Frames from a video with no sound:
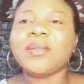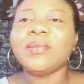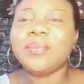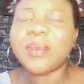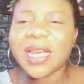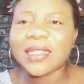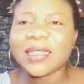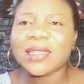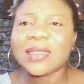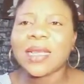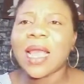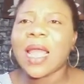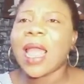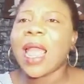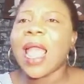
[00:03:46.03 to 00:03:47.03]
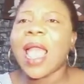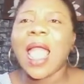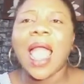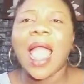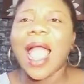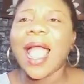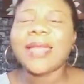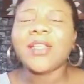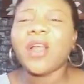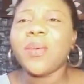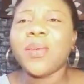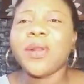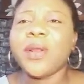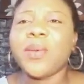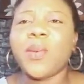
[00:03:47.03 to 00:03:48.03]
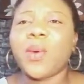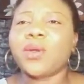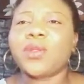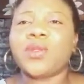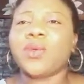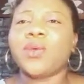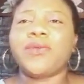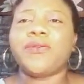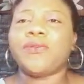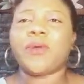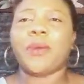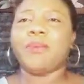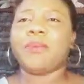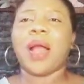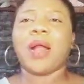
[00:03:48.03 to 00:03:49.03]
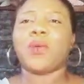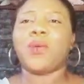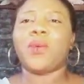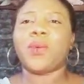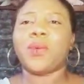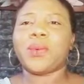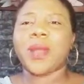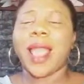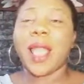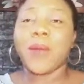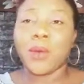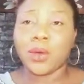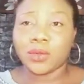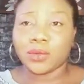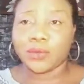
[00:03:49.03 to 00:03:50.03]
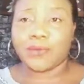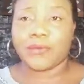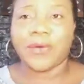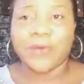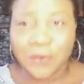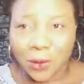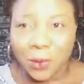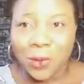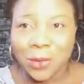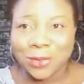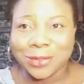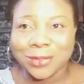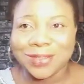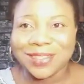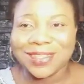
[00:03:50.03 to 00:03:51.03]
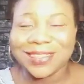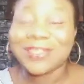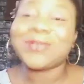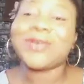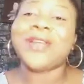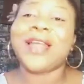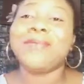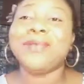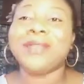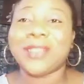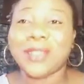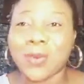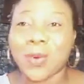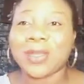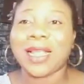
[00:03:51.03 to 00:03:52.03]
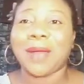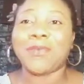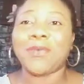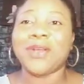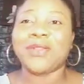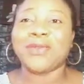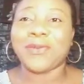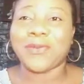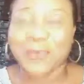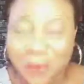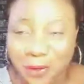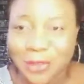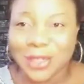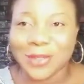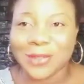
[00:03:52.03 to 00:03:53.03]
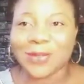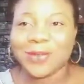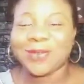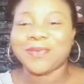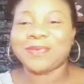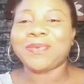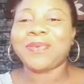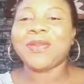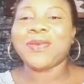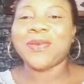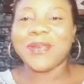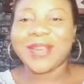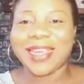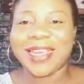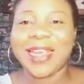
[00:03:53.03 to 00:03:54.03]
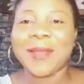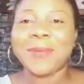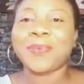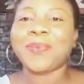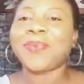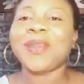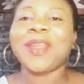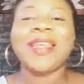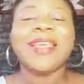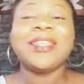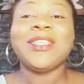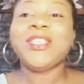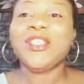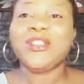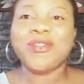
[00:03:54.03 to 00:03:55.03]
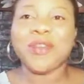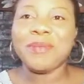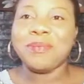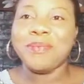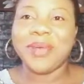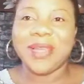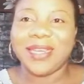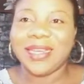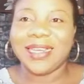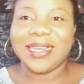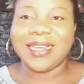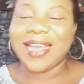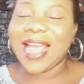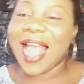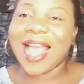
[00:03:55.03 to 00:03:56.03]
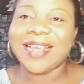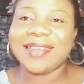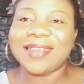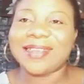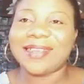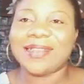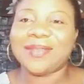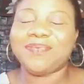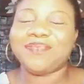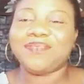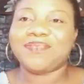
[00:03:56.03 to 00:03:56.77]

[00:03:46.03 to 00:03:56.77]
But I don't really want to fall back. I want to fall forward. So let me see what I'm going to fall into. Okay? Dream big, guys.